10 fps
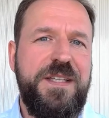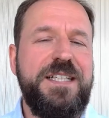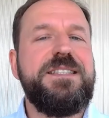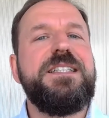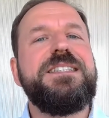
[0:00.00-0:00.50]

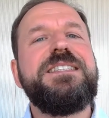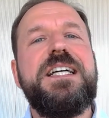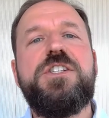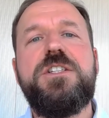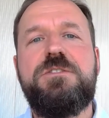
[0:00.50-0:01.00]
It's an
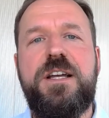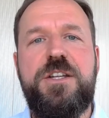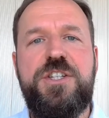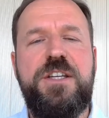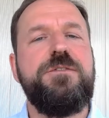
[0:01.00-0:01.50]
essential
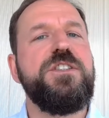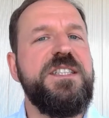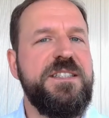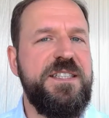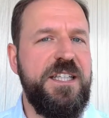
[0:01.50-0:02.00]
strategy for
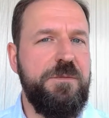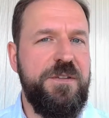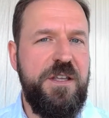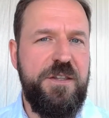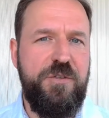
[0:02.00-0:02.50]
succeeding
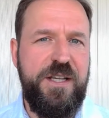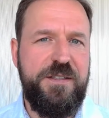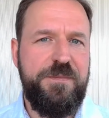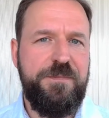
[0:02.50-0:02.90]
with the other 8.